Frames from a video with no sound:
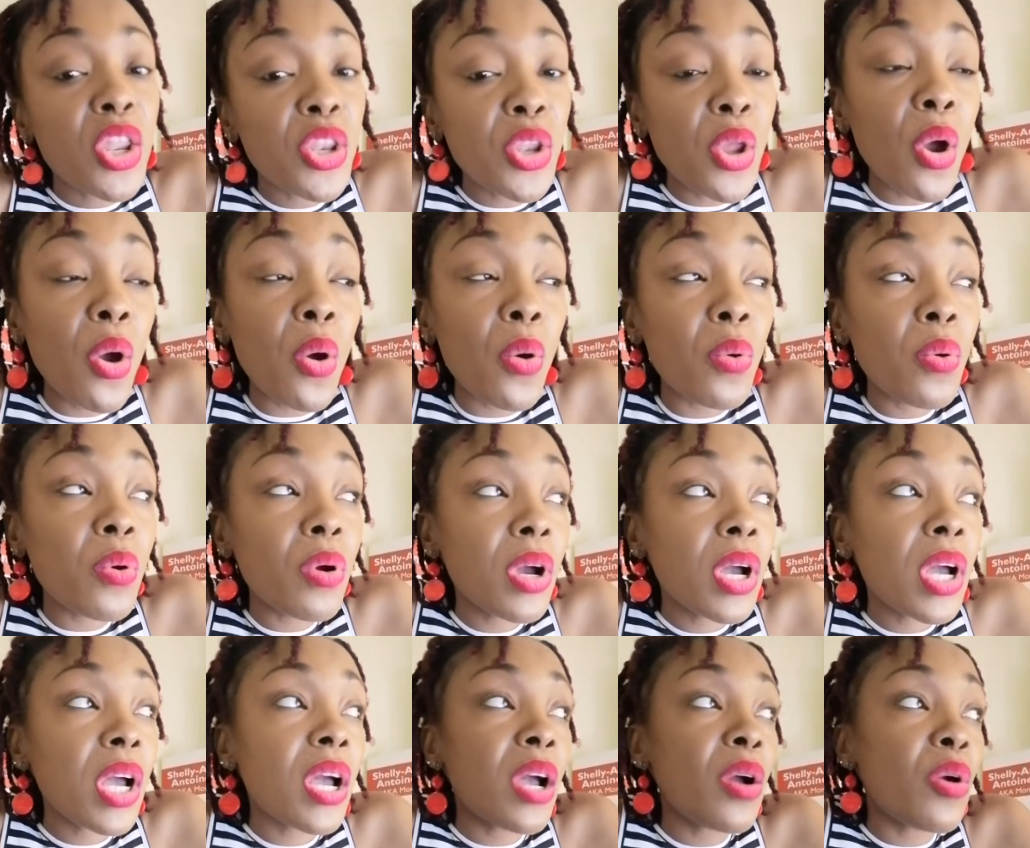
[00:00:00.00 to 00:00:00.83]

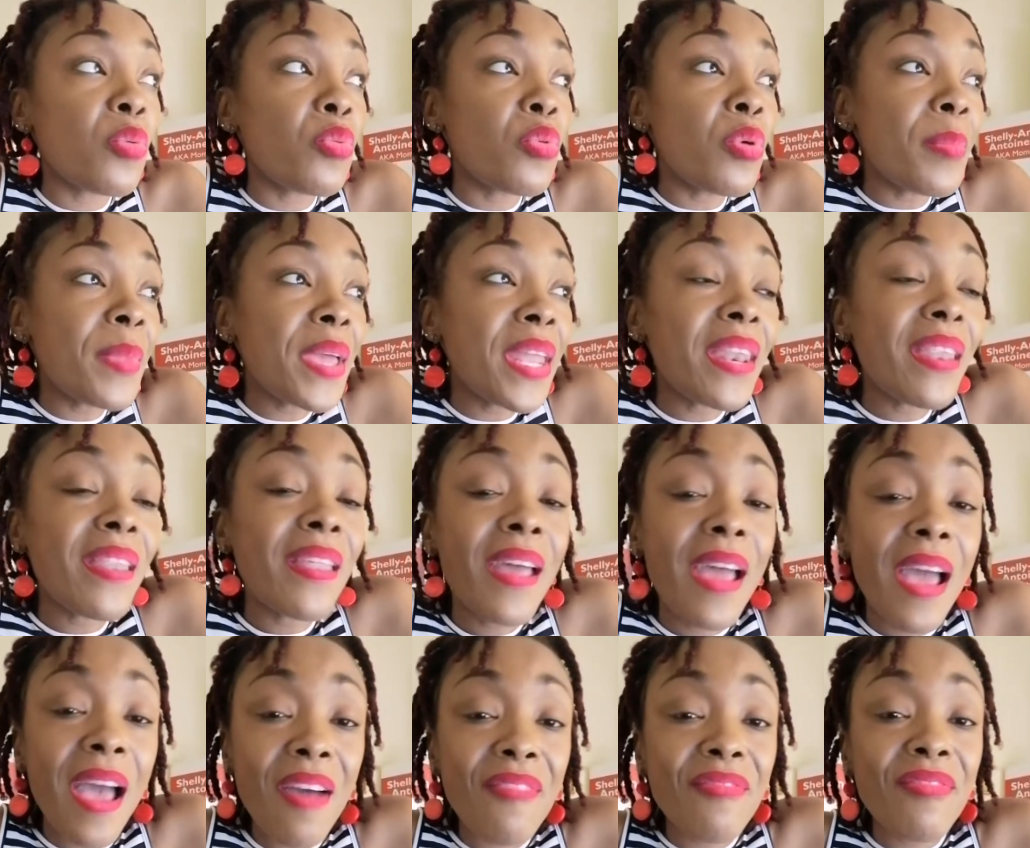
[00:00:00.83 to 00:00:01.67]
Now,
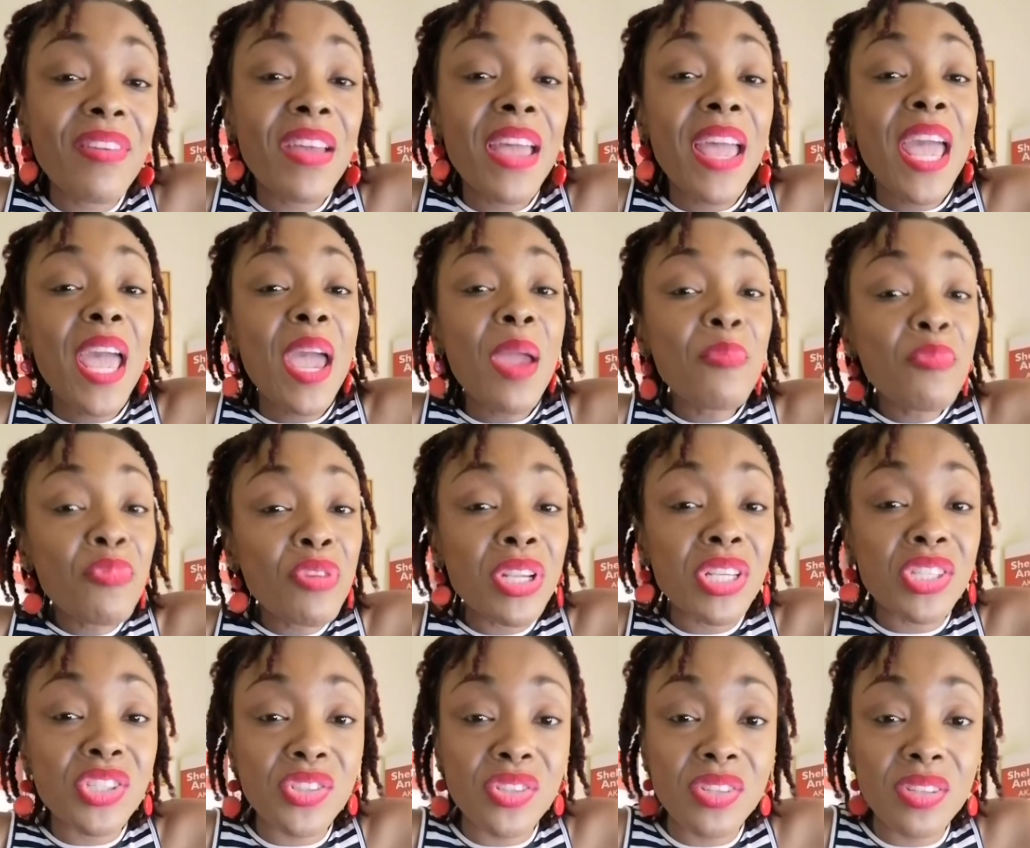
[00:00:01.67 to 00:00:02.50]
women have
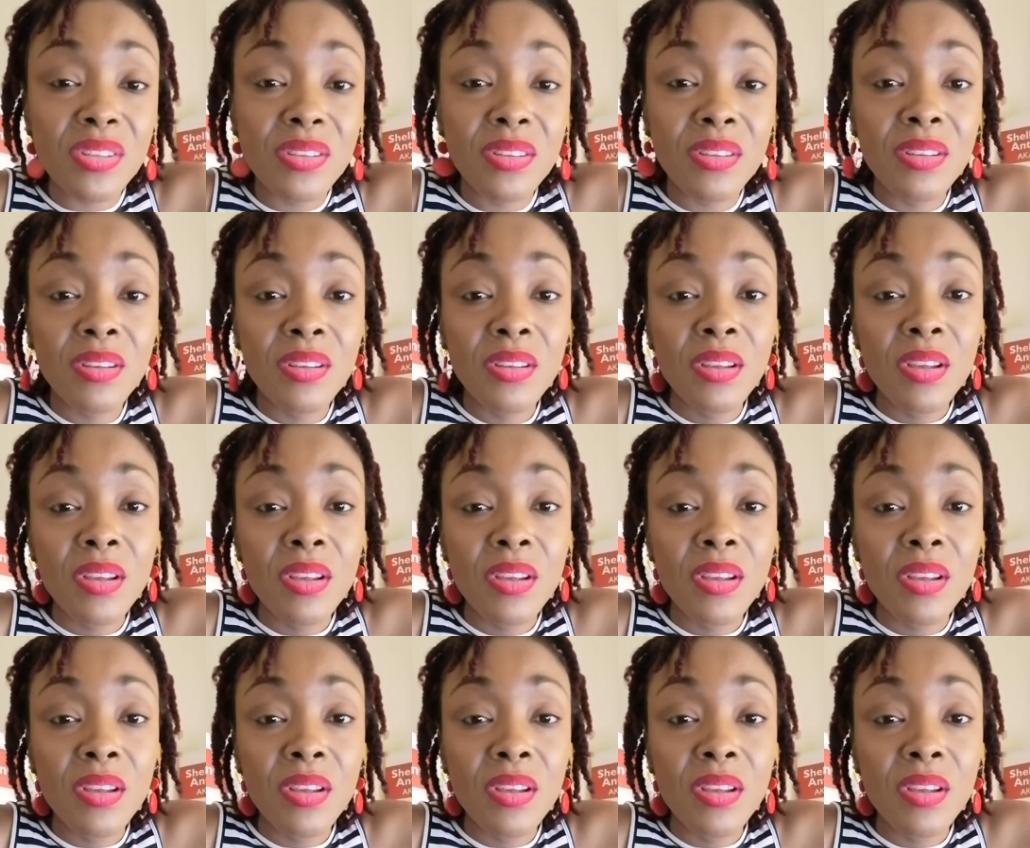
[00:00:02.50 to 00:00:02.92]
hemorrhaged.